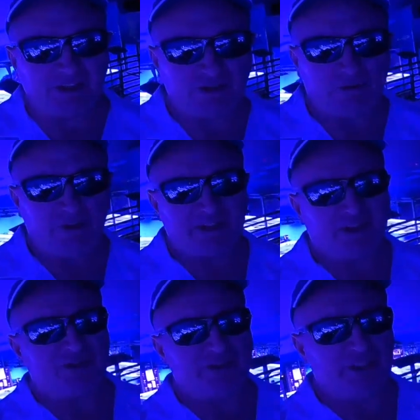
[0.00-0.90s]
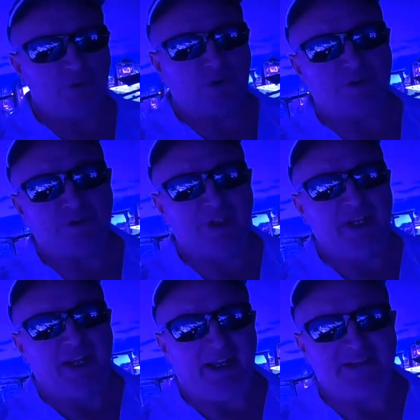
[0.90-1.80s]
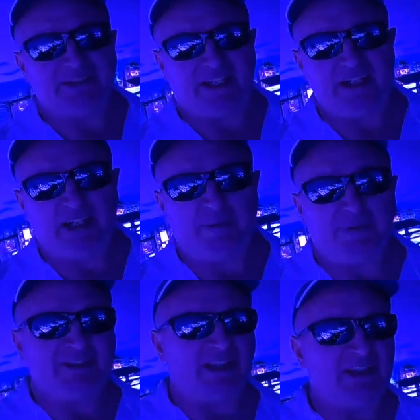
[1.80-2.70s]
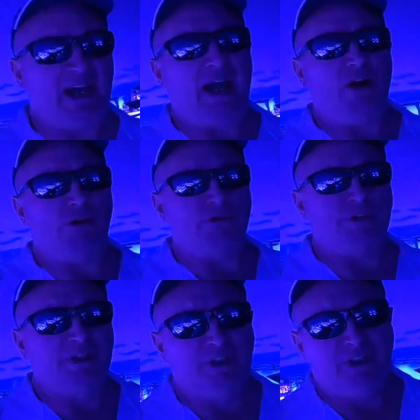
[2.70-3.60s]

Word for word: It's so nice that SeaWorld has set it up and has allowed